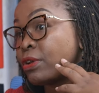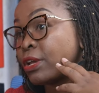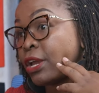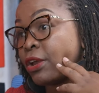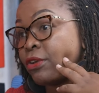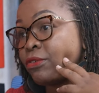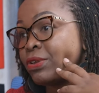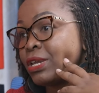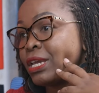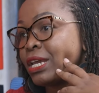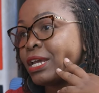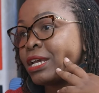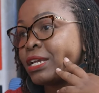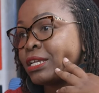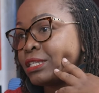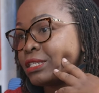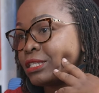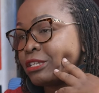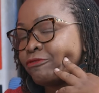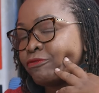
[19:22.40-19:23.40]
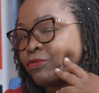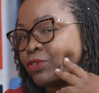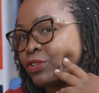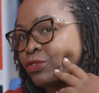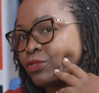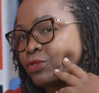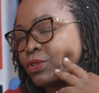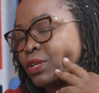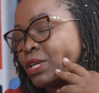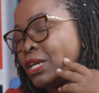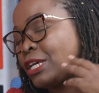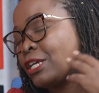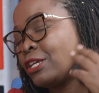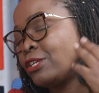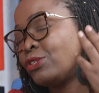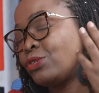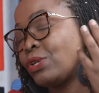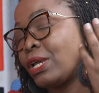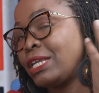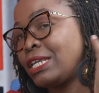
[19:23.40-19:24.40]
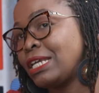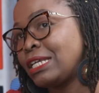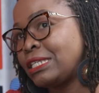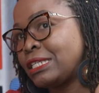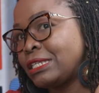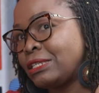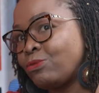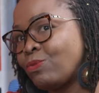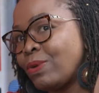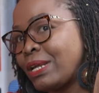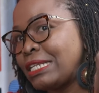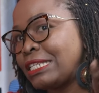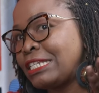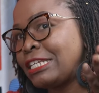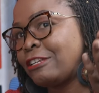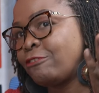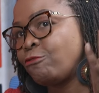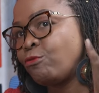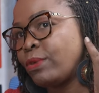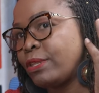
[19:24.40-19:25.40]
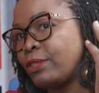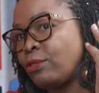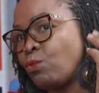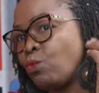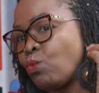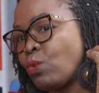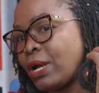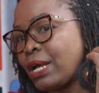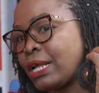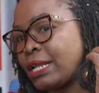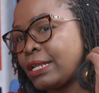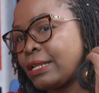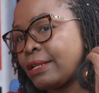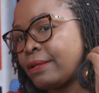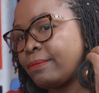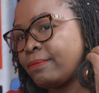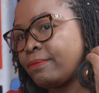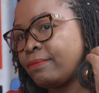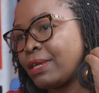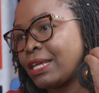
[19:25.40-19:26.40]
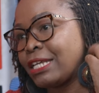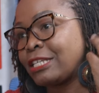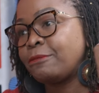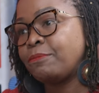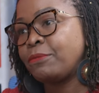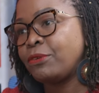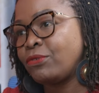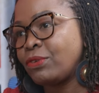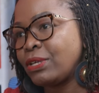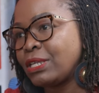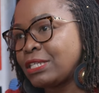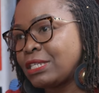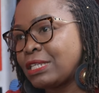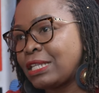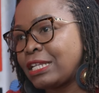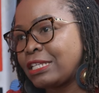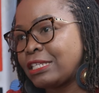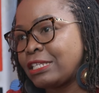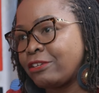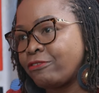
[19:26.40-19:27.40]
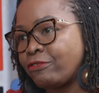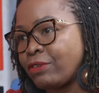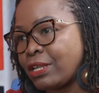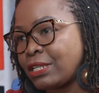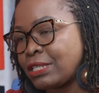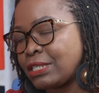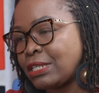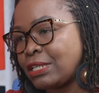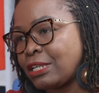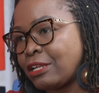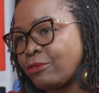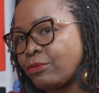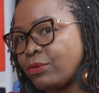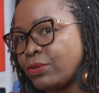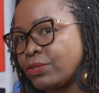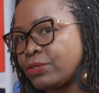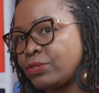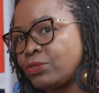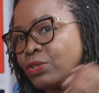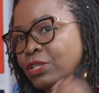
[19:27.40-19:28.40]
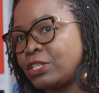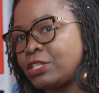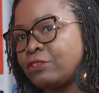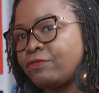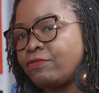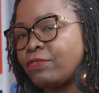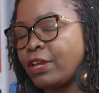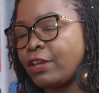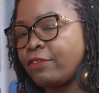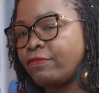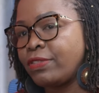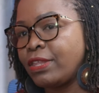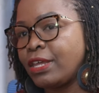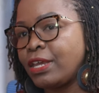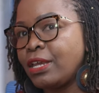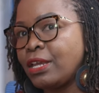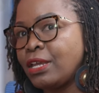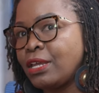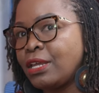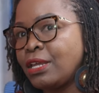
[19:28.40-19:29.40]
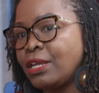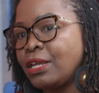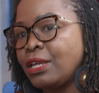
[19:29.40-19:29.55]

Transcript: careers, different. So I just went in with one experience, let's say, until I was 25 there.